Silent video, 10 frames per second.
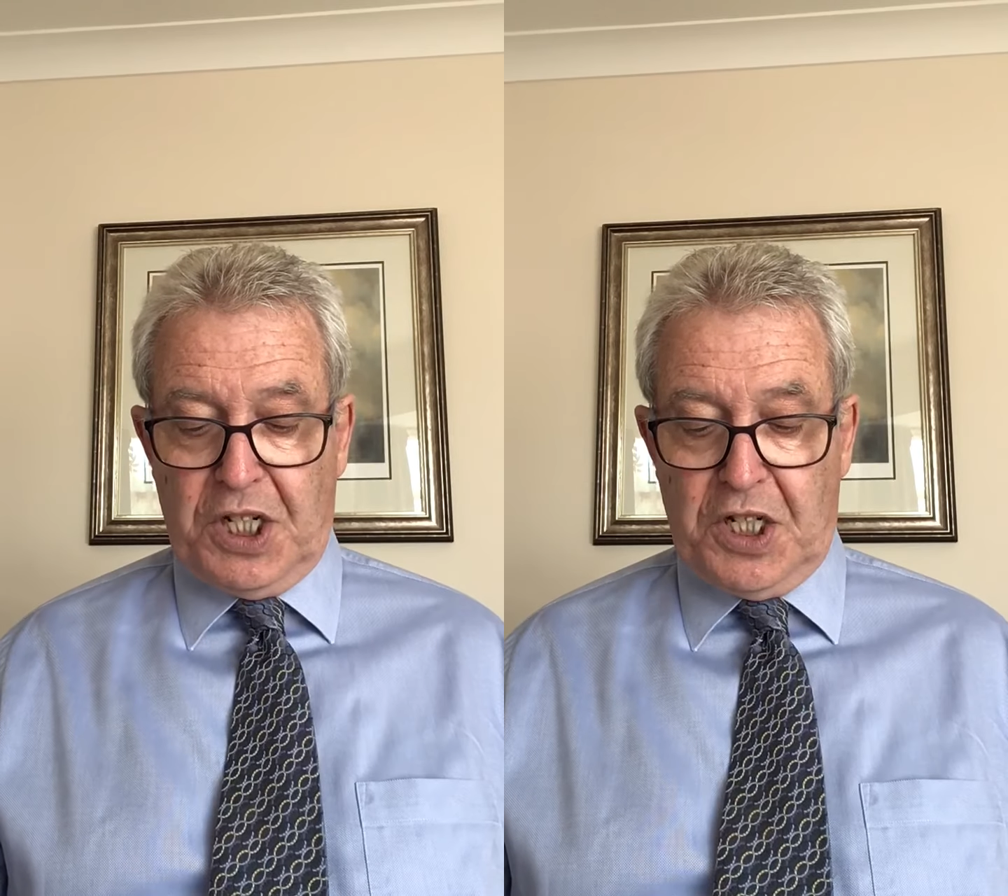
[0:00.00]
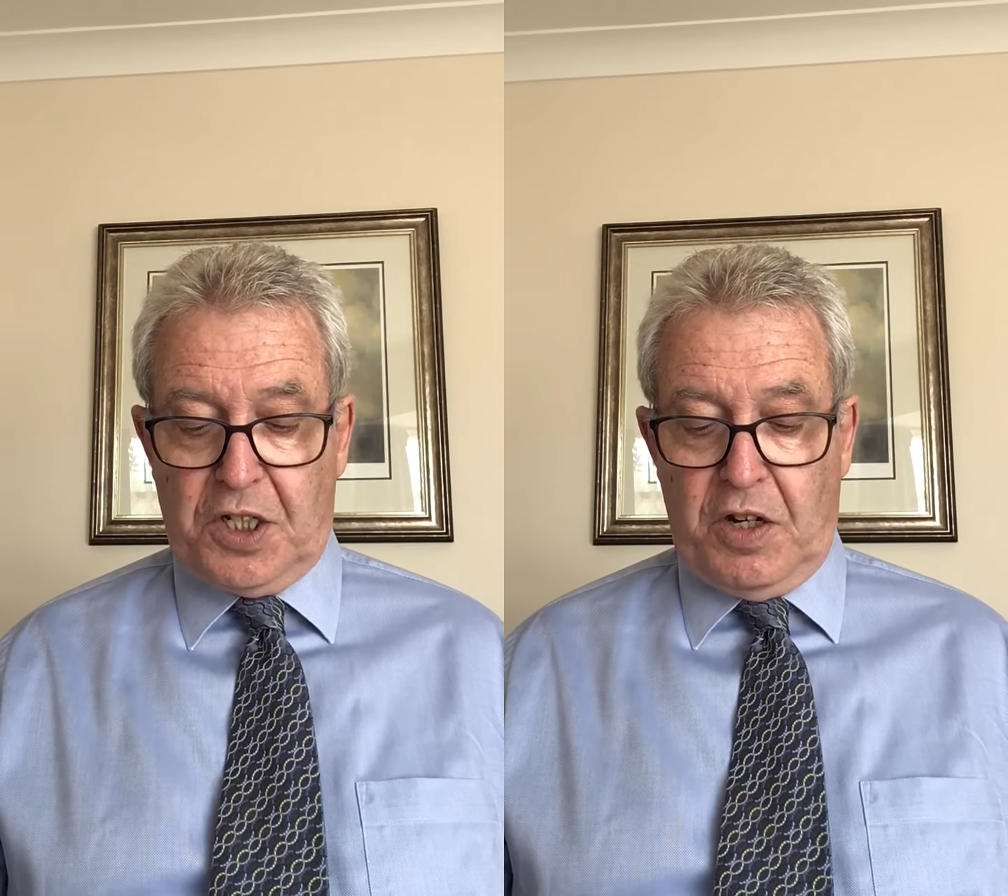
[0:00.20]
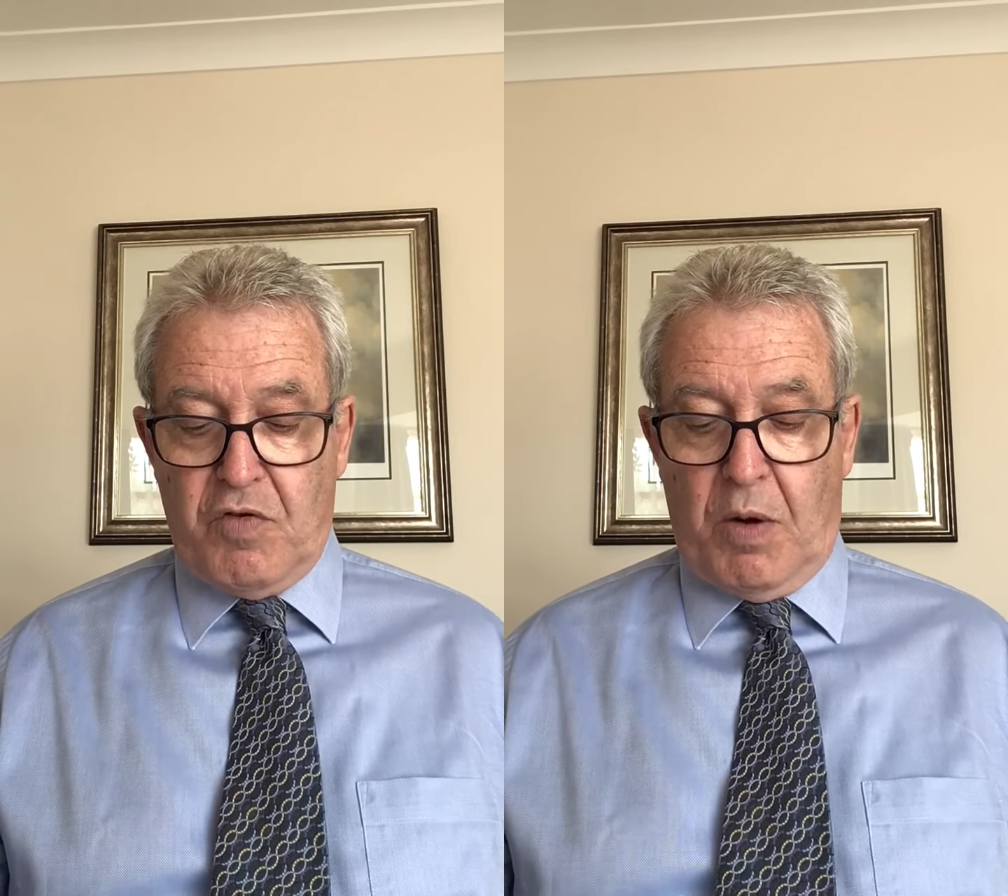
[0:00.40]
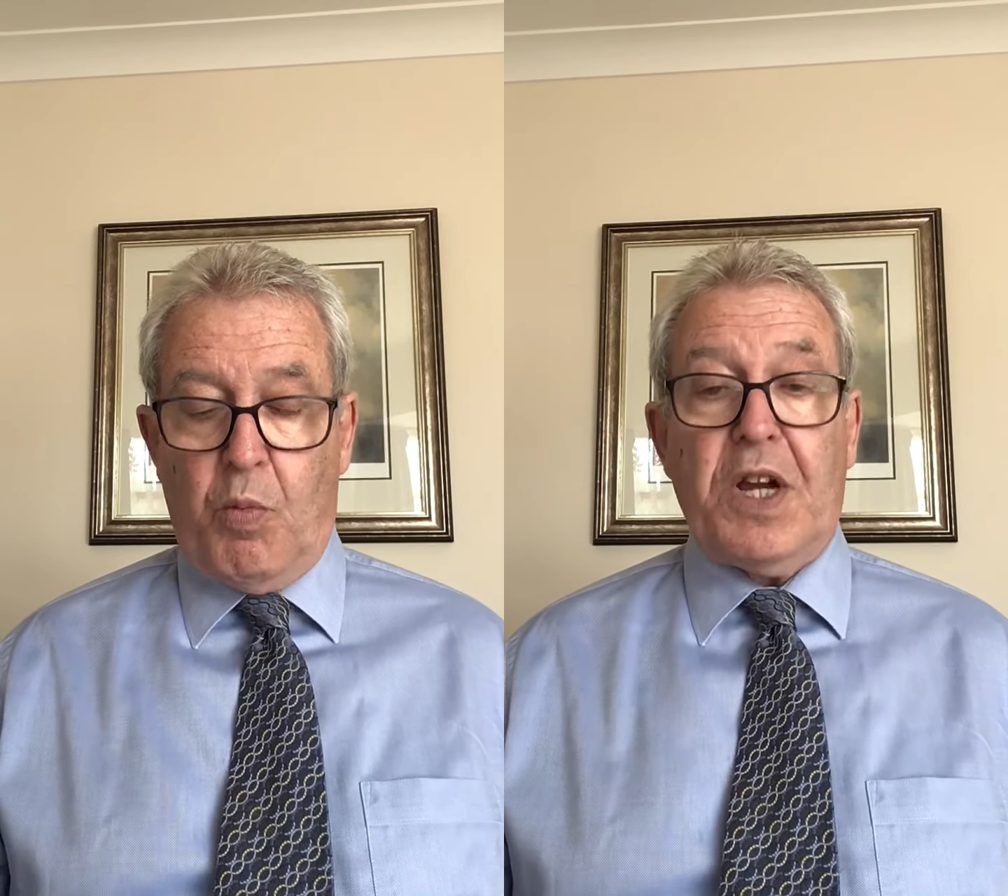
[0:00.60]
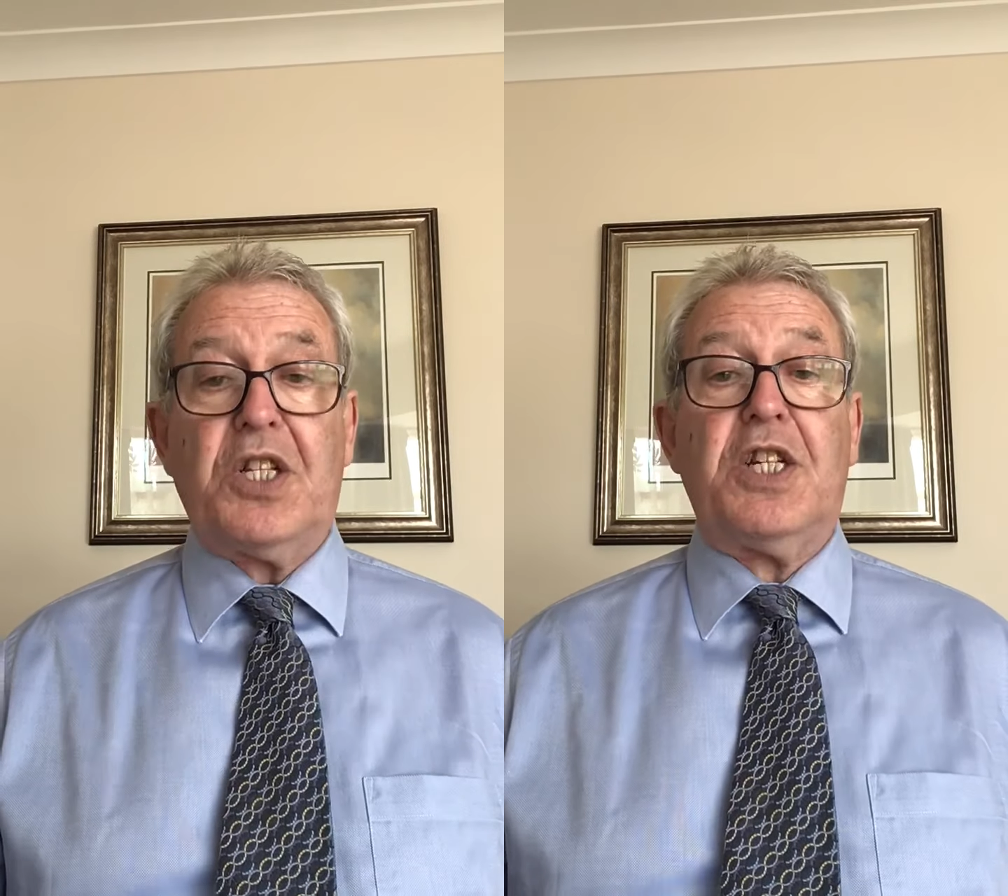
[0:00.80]
easterly
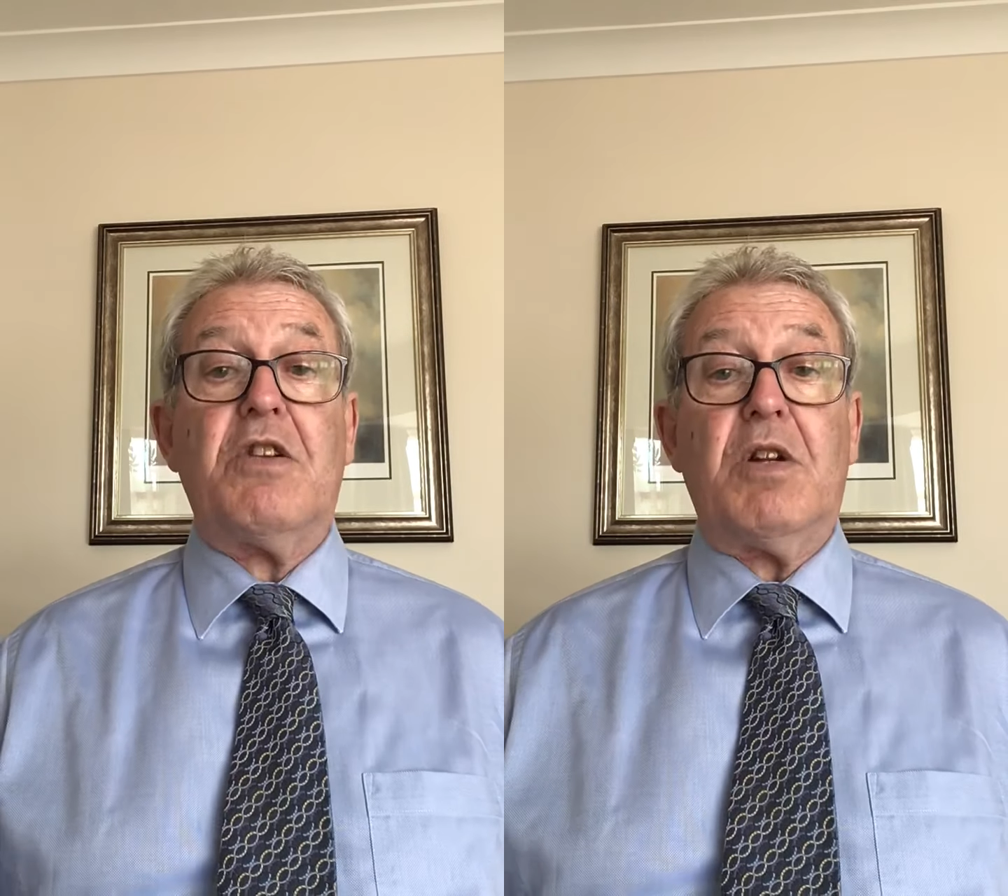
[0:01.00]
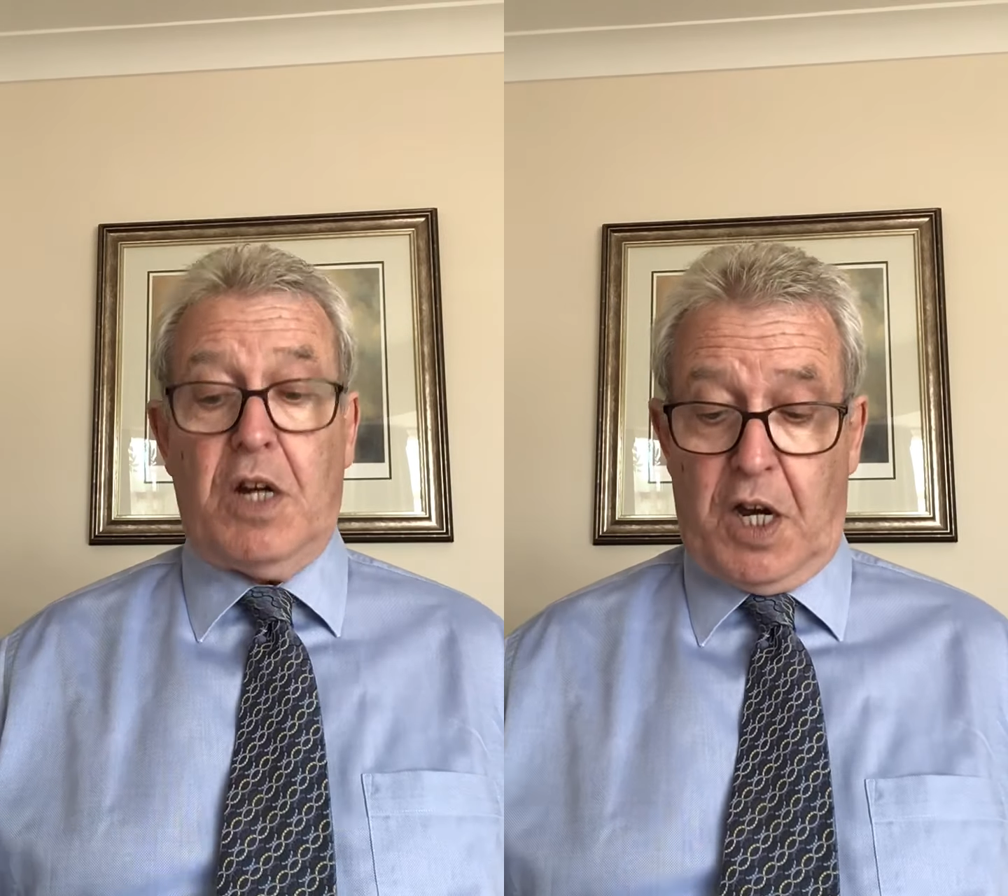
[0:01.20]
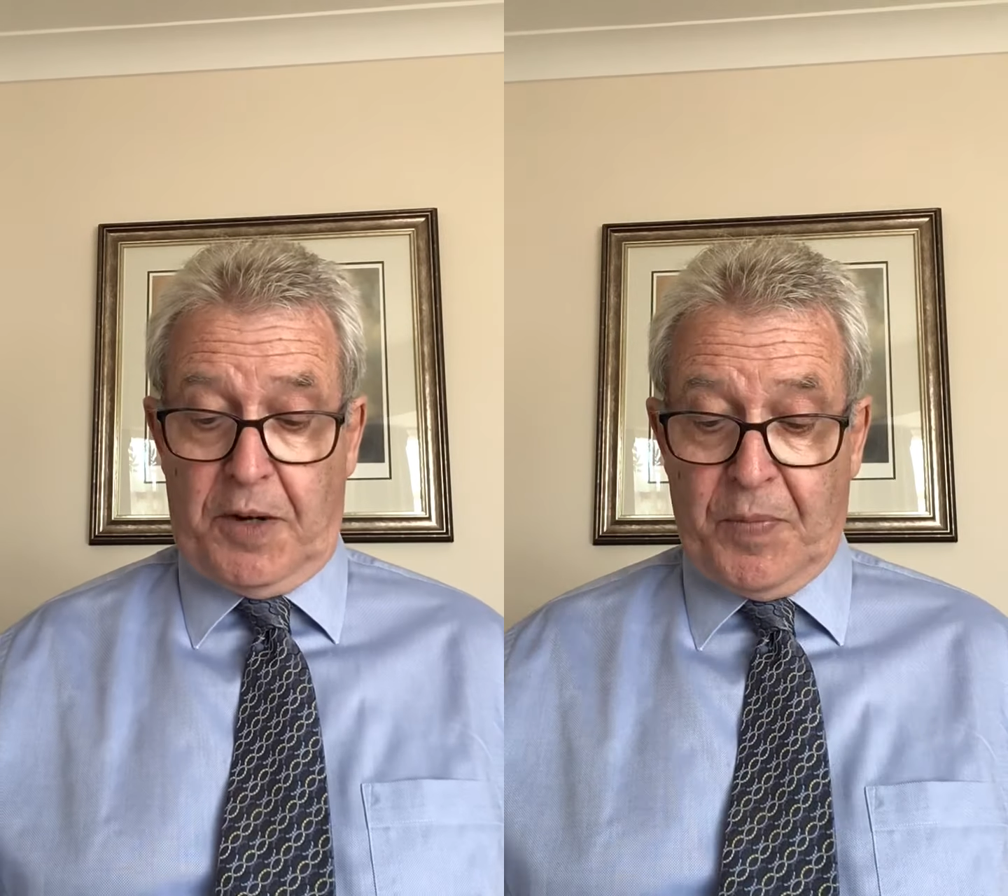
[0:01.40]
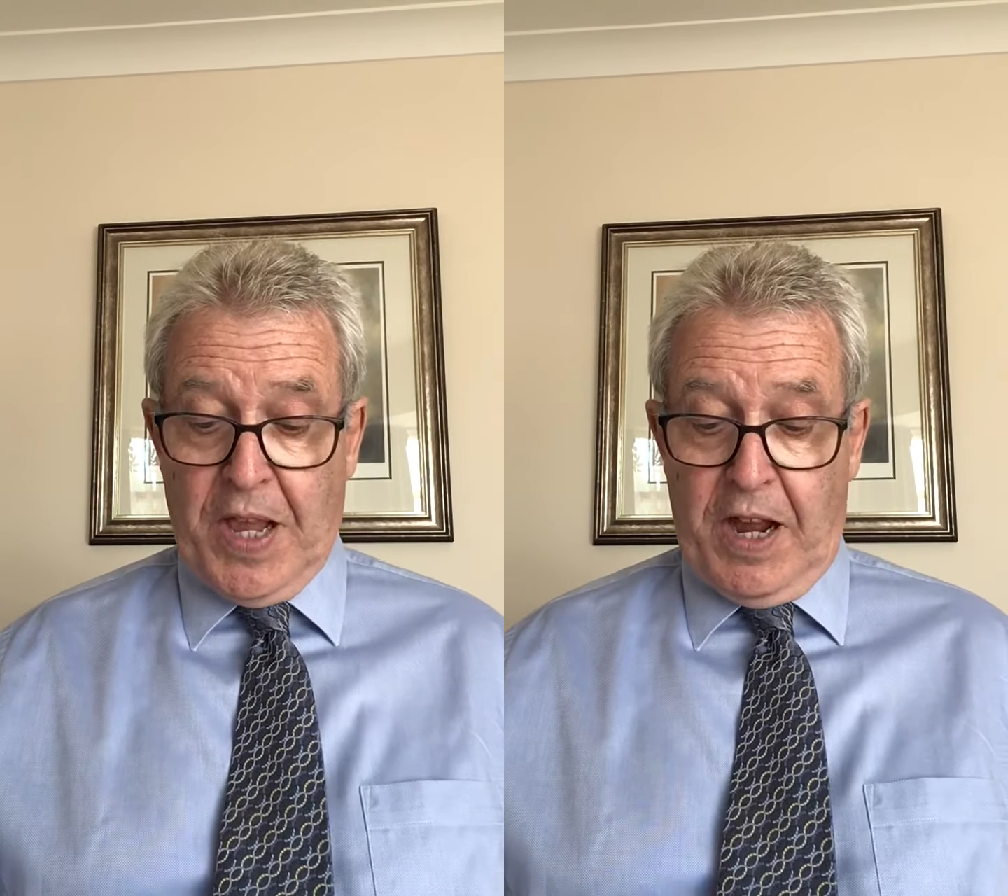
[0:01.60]
runway 09,